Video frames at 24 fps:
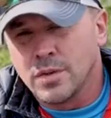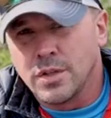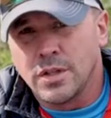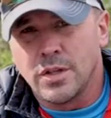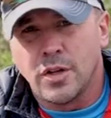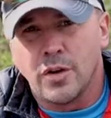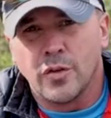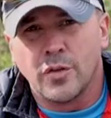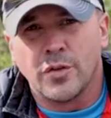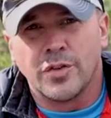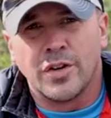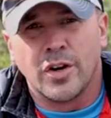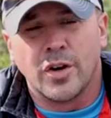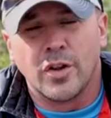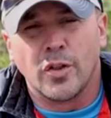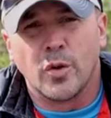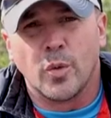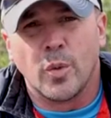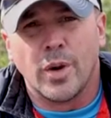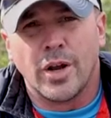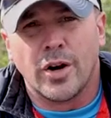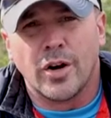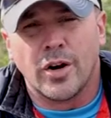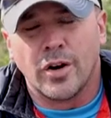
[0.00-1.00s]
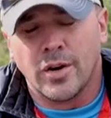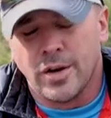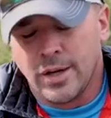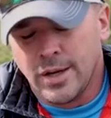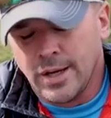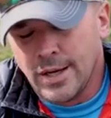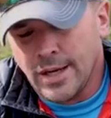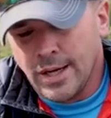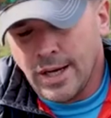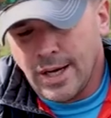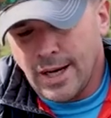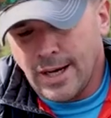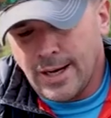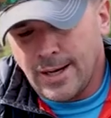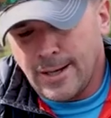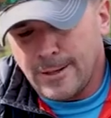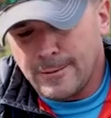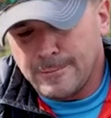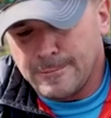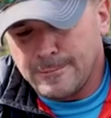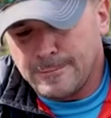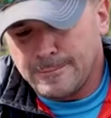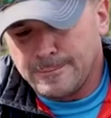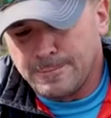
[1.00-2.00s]
you know, during the winter.
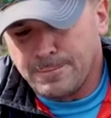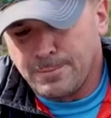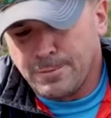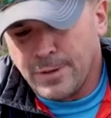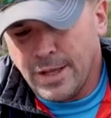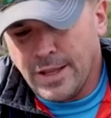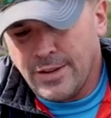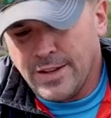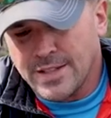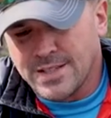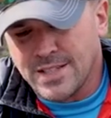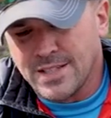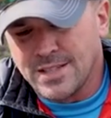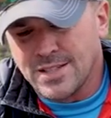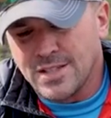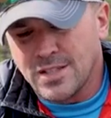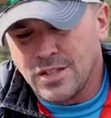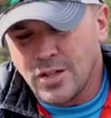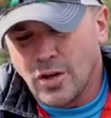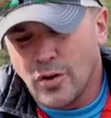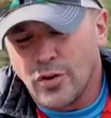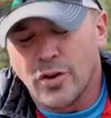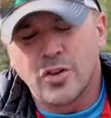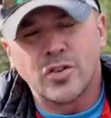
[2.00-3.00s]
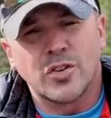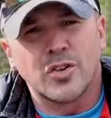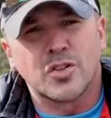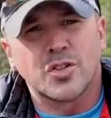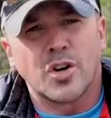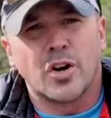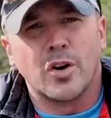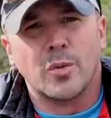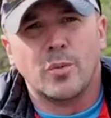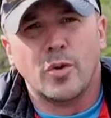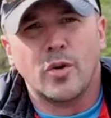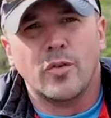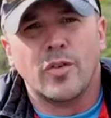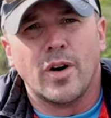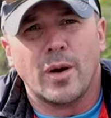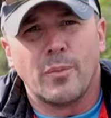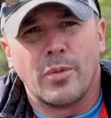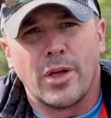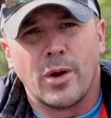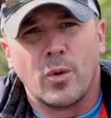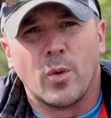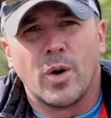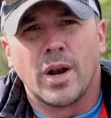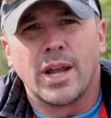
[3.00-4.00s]
Um, and this is, you know, they're, they're starting to move up.
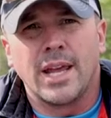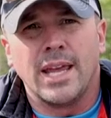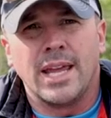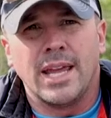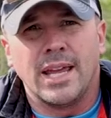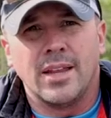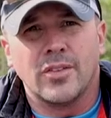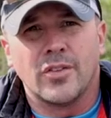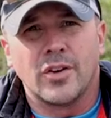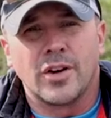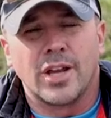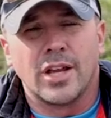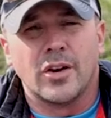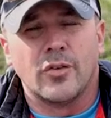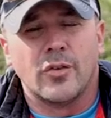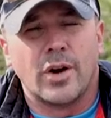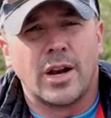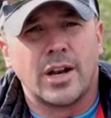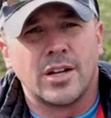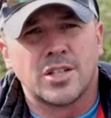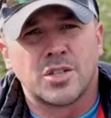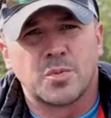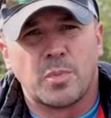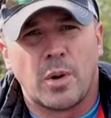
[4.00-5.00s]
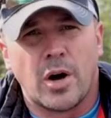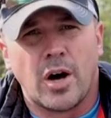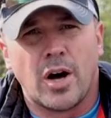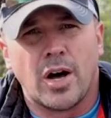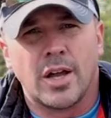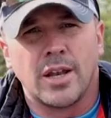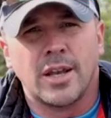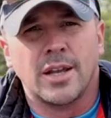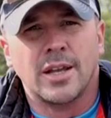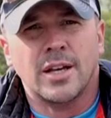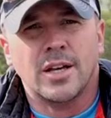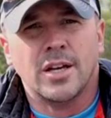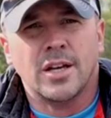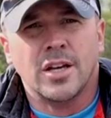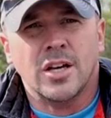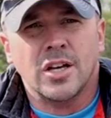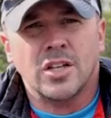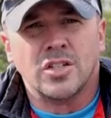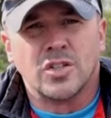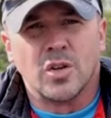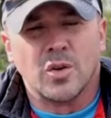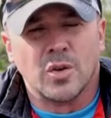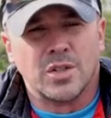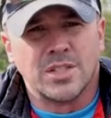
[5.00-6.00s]
They want to eat. They're getting ready to spawn.
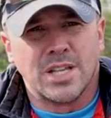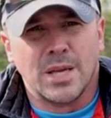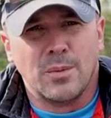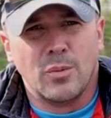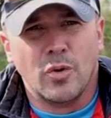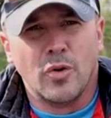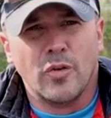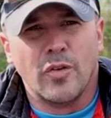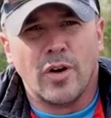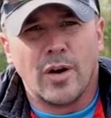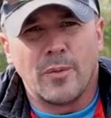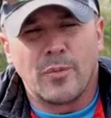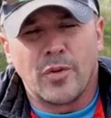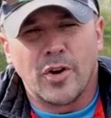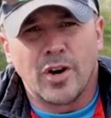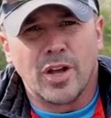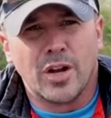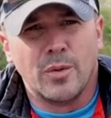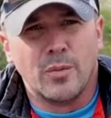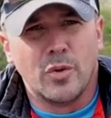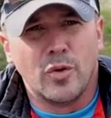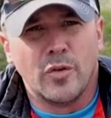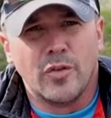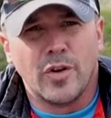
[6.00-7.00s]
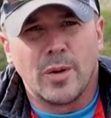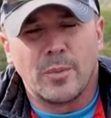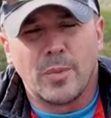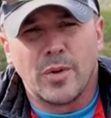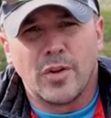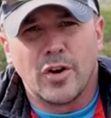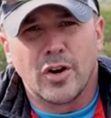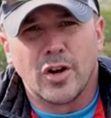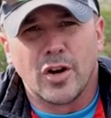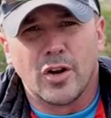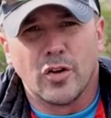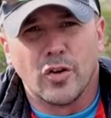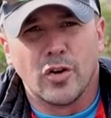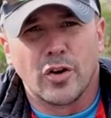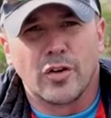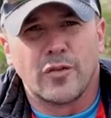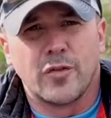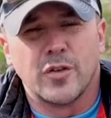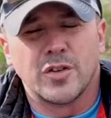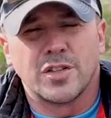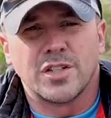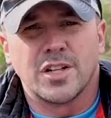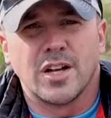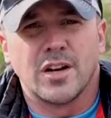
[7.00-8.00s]
So as they move up, they're gonna move up and they're gonna look
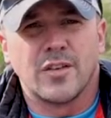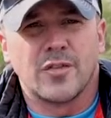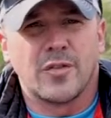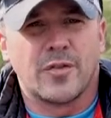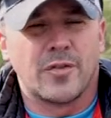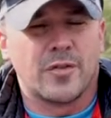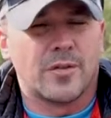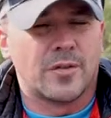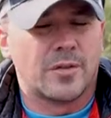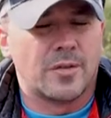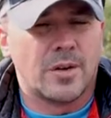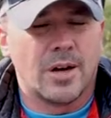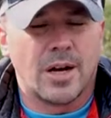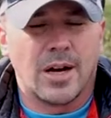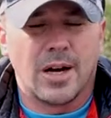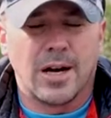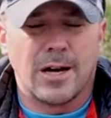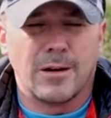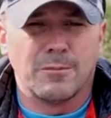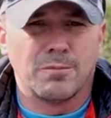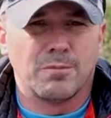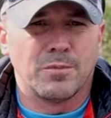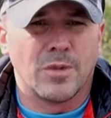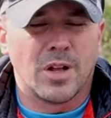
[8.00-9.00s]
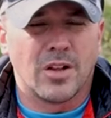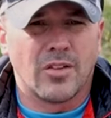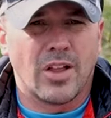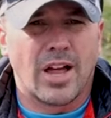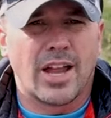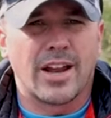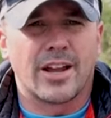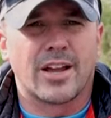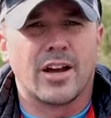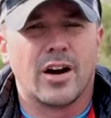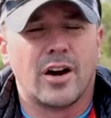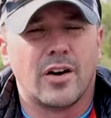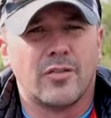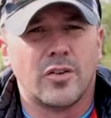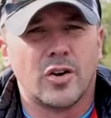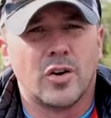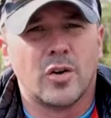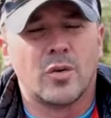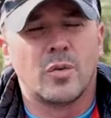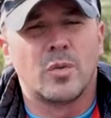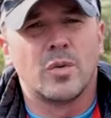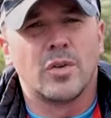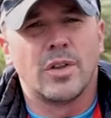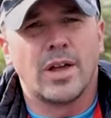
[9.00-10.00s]
for stuff, um, a lot of
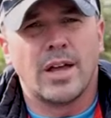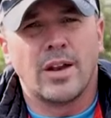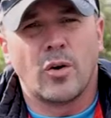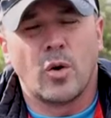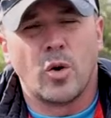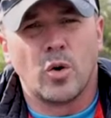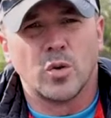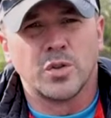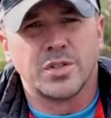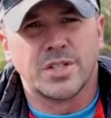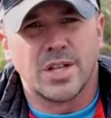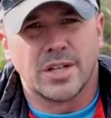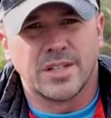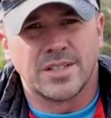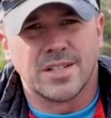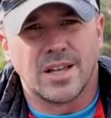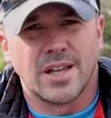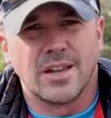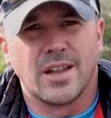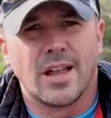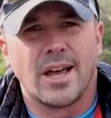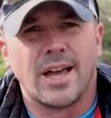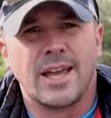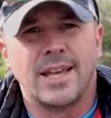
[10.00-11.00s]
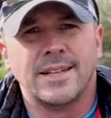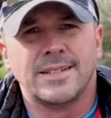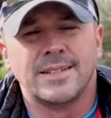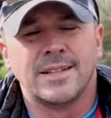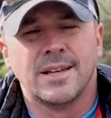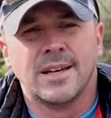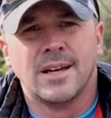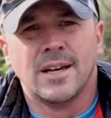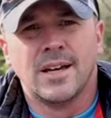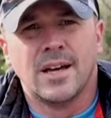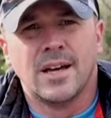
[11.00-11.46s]
cover that holds the sunlight,